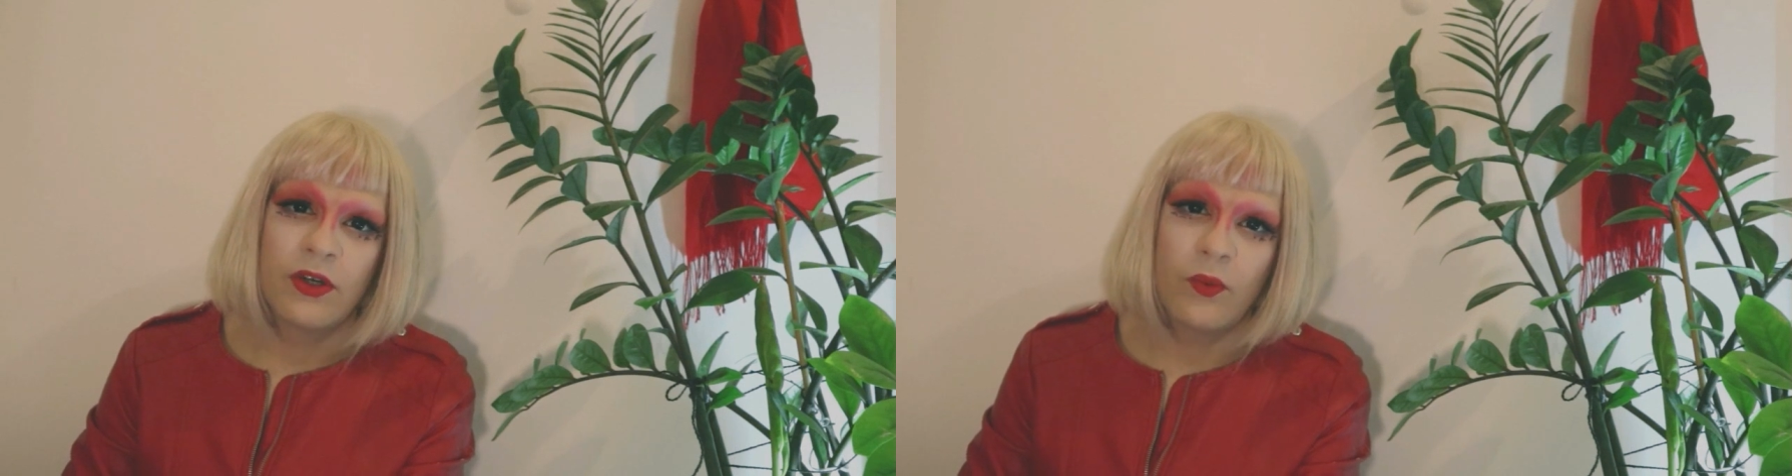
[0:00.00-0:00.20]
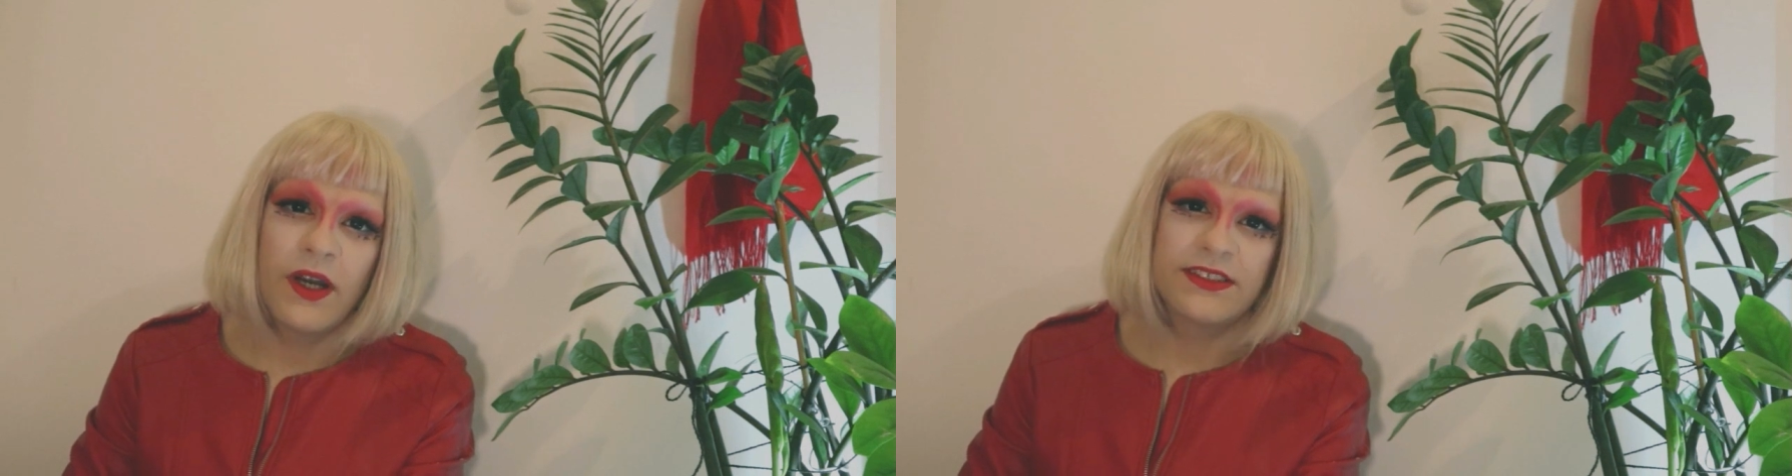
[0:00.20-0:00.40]

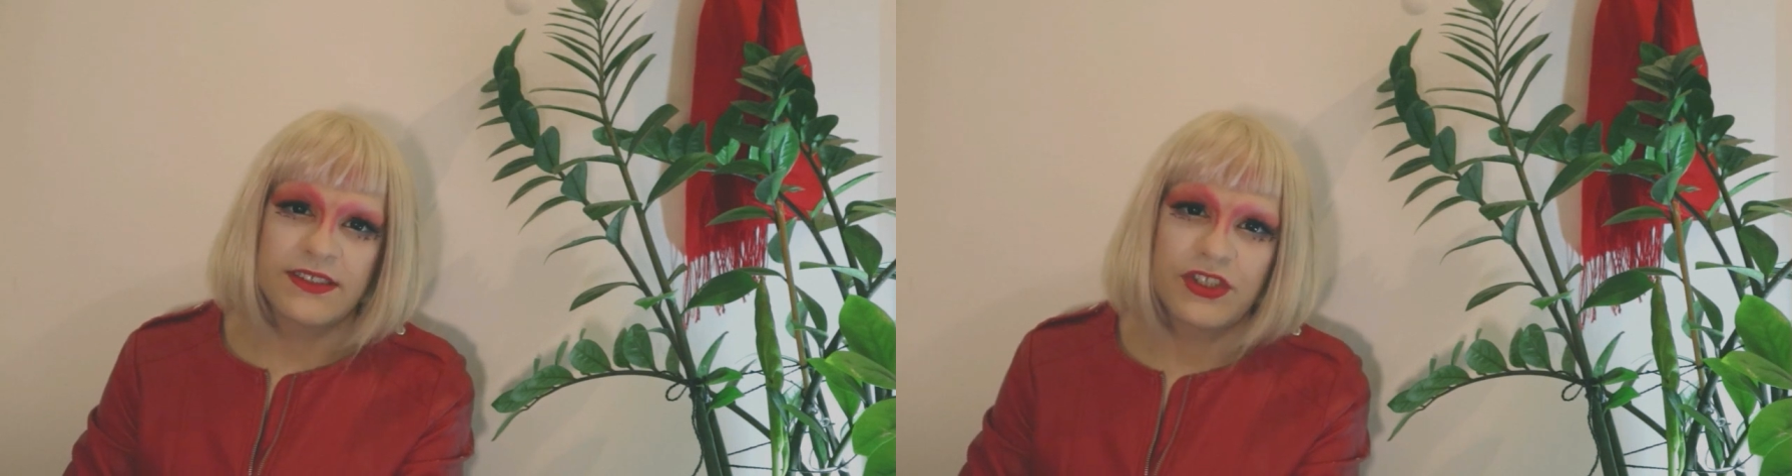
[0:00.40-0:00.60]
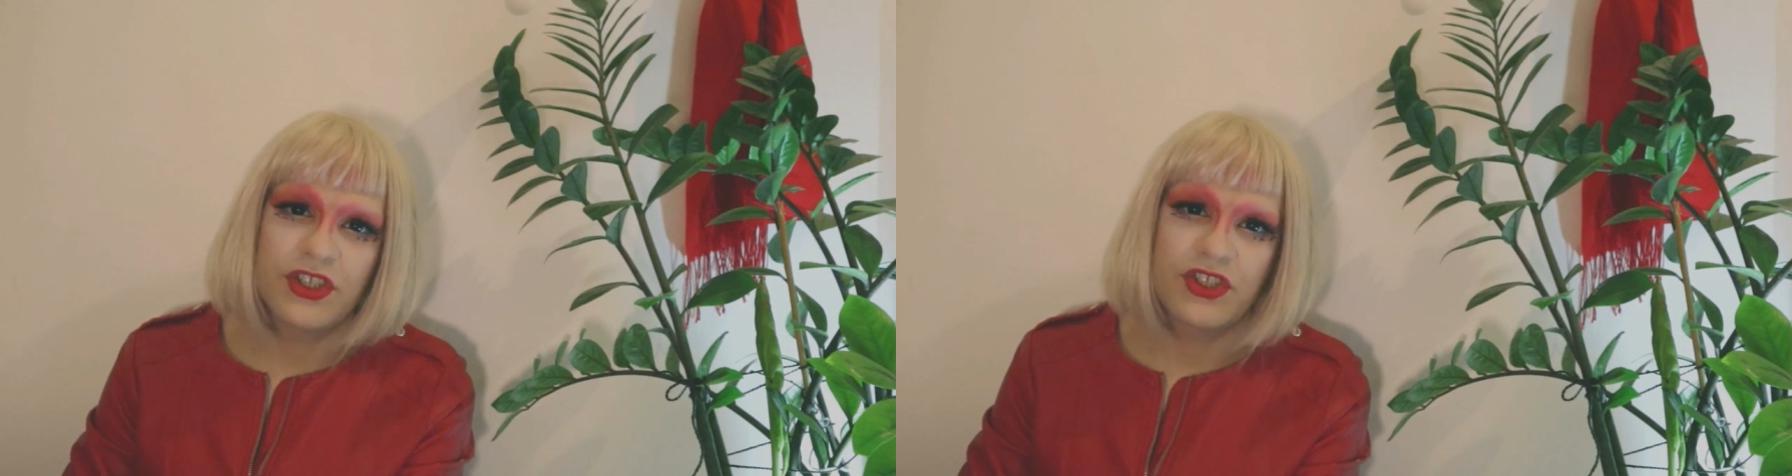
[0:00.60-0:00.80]
why it's
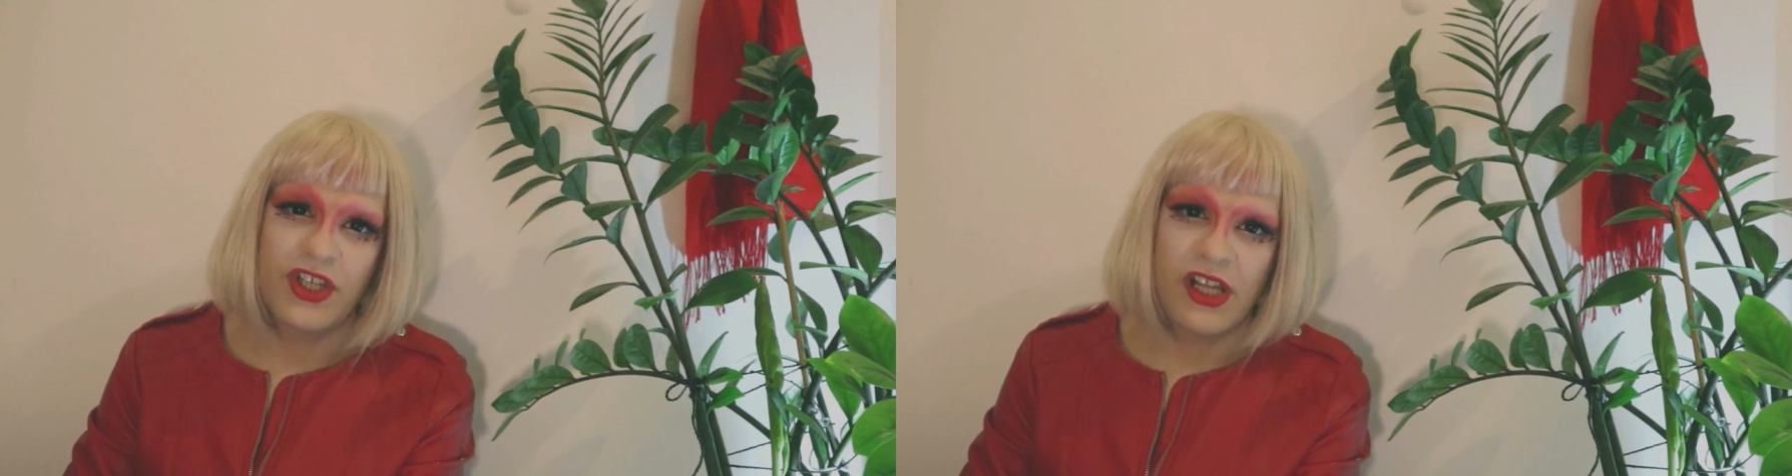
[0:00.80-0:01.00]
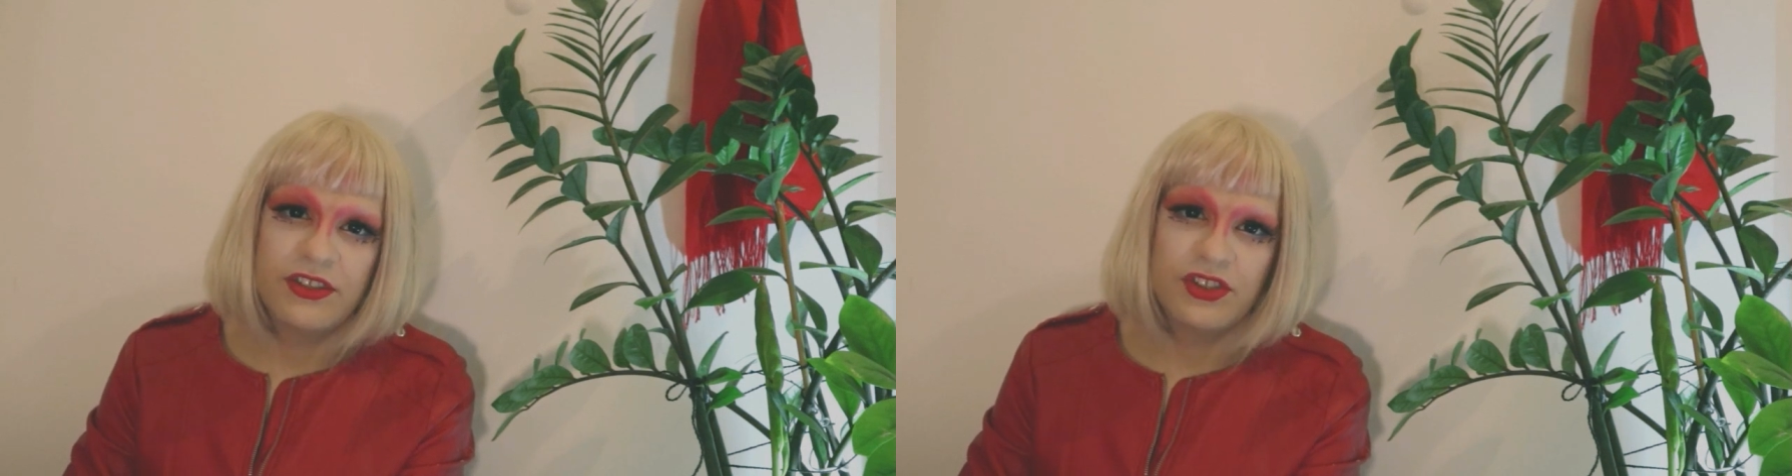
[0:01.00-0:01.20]
such a
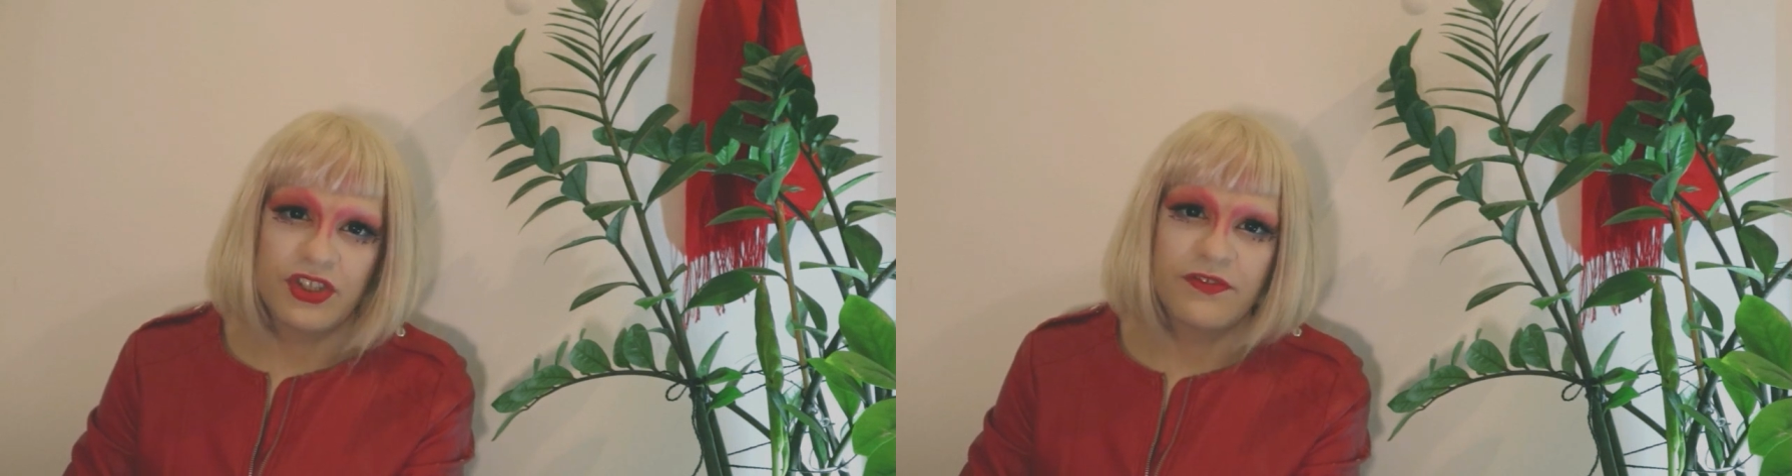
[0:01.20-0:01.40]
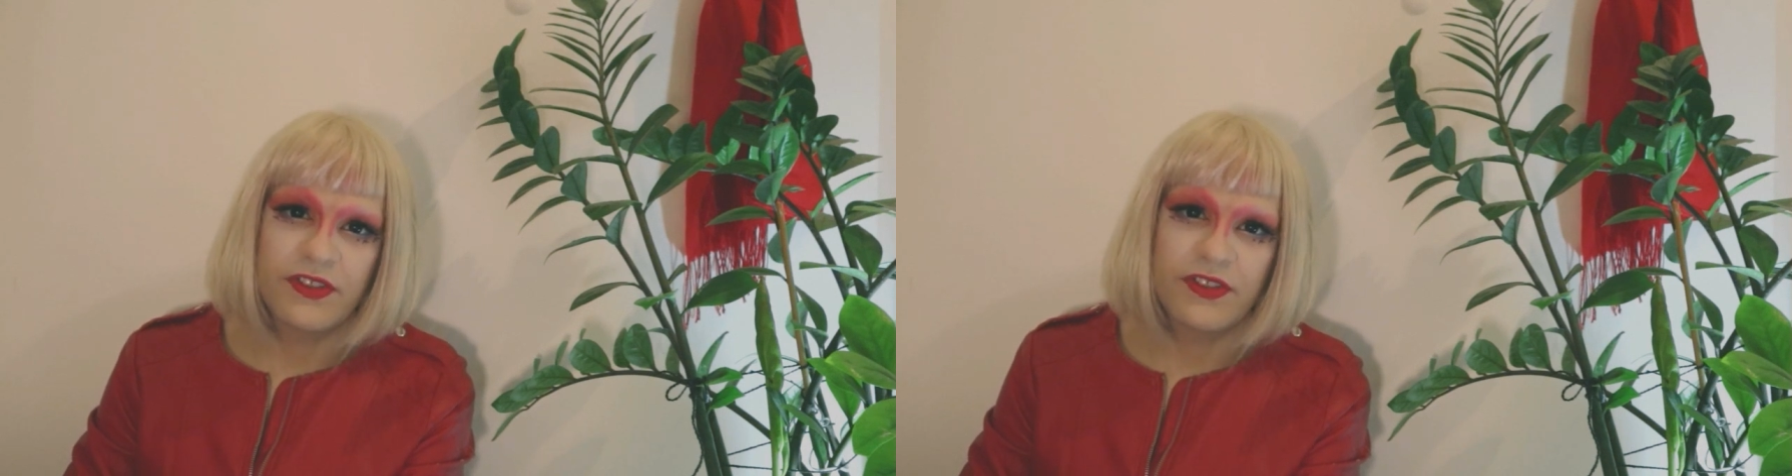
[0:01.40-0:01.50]
challenging